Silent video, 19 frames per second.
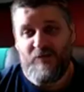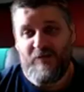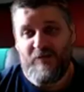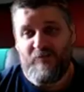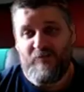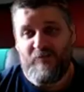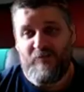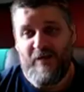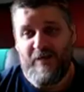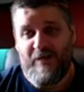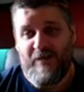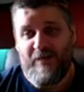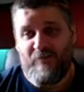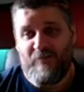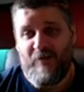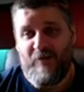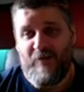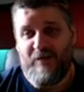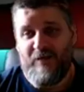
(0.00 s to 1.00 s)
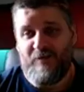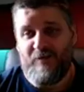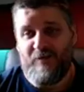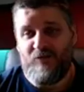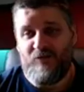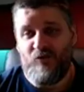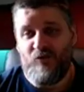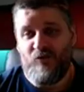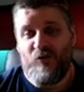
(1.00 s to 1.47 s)
the
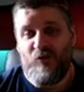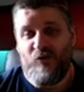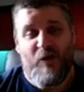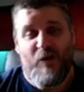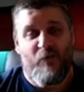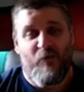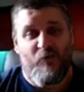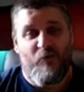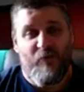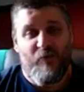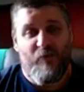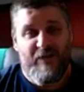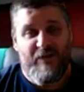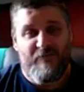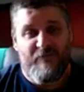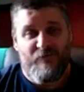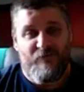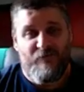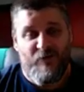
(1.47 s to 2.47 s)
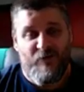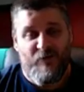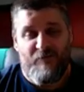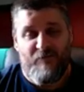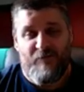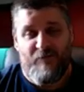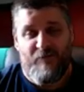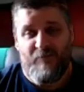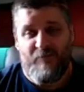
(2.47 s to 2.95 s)
readyRANDOM tool while we're waiting for
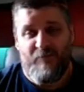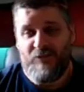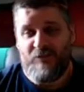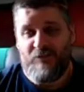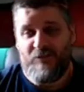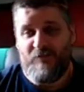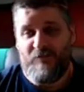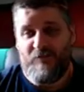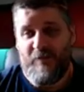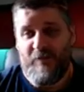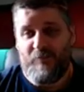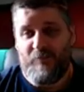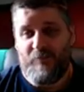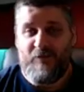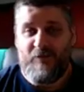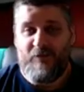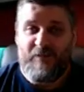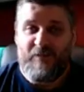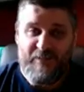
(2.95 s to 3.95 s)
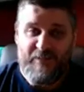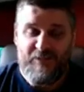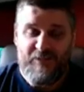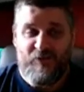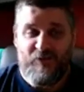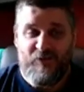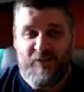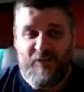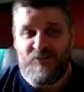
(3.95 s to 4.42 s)
confirmation for the people
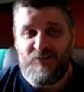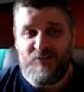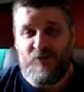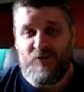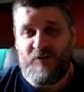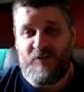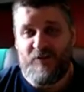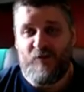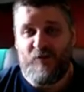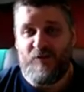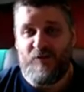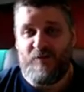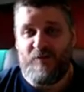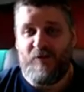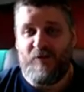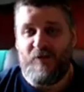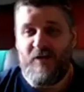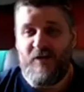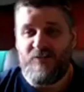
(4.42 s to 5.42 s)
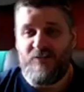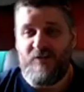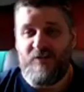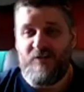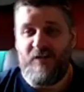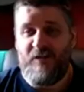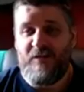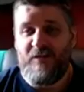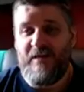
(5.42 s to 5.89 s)
to let us know that they want the prize or
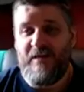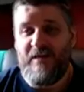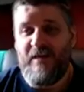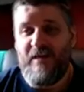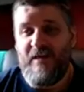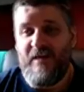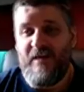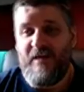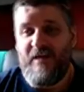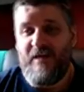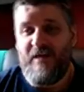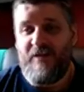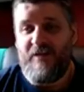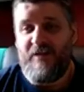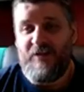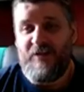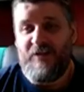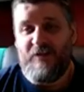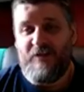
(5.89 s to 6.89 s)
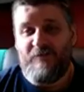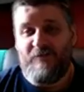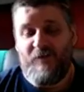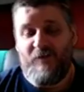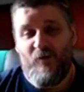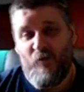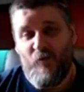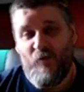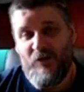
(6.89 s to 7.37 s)
not. The
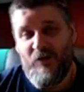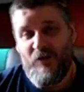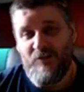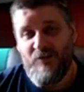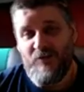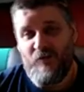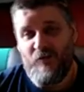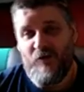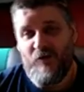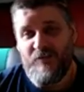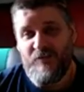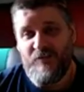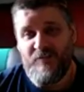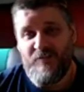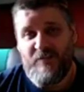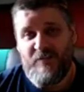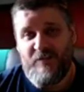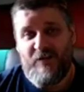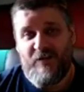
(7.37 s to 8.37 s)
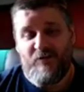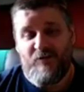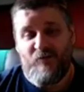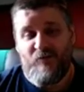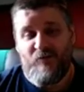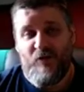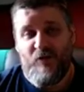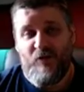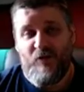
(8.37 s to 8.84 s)
confirm winners, of course, is
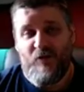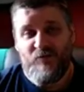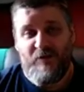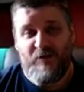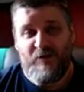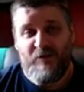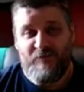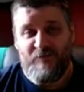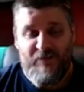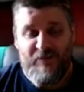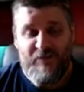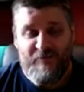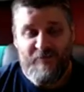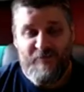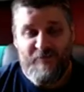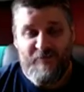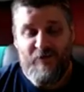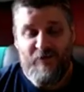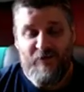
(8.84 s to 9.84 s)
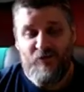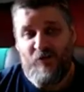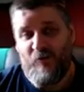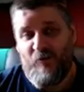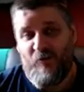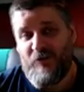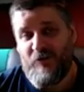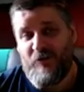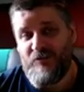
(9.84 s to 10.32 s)
there once we've found
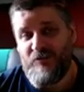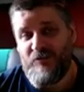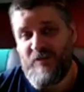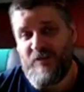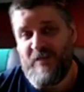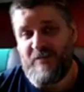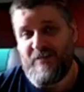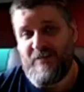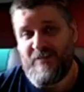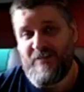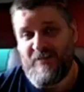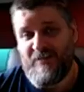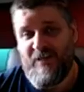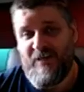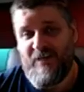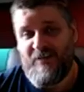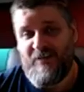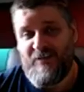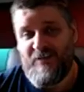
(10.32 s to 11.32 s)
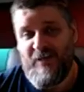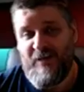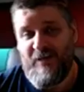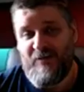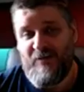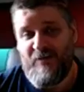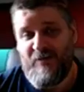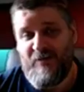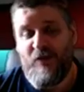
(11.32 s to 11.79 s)
our winners and decided that
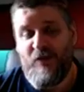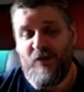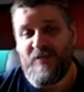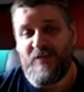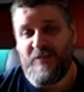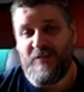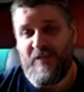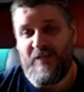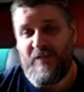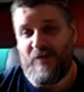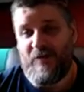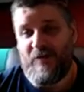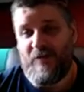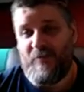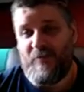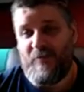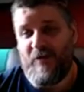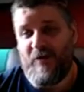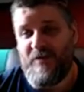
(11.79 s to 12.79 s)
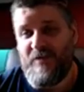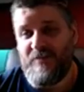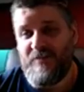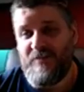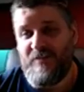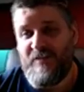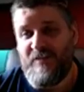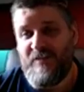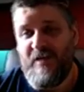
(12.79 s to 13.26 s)
they wanted to keep their
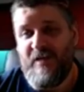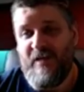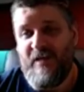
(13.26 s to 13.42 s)
prizes.